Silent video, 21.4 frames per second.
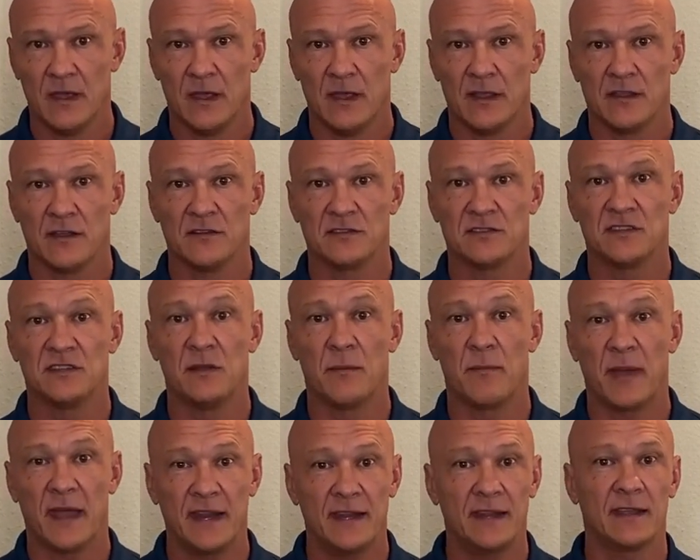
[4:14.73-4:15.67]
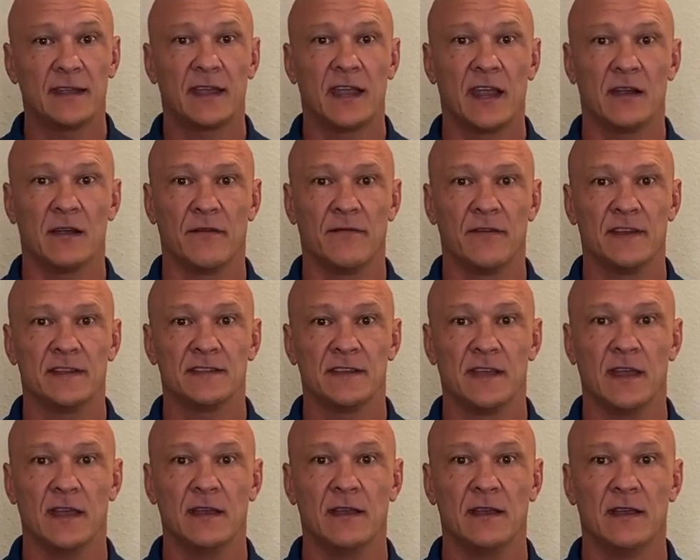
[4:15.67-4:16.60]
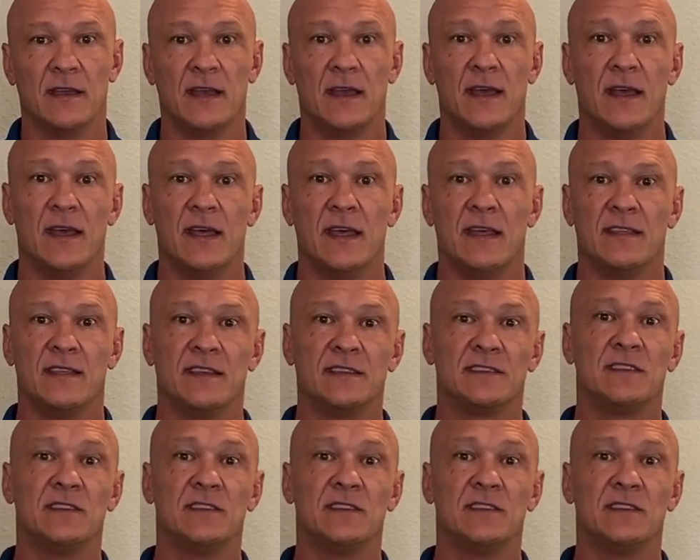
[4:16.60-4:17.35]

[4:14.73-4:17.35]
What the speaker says: There's dependent care FSA. This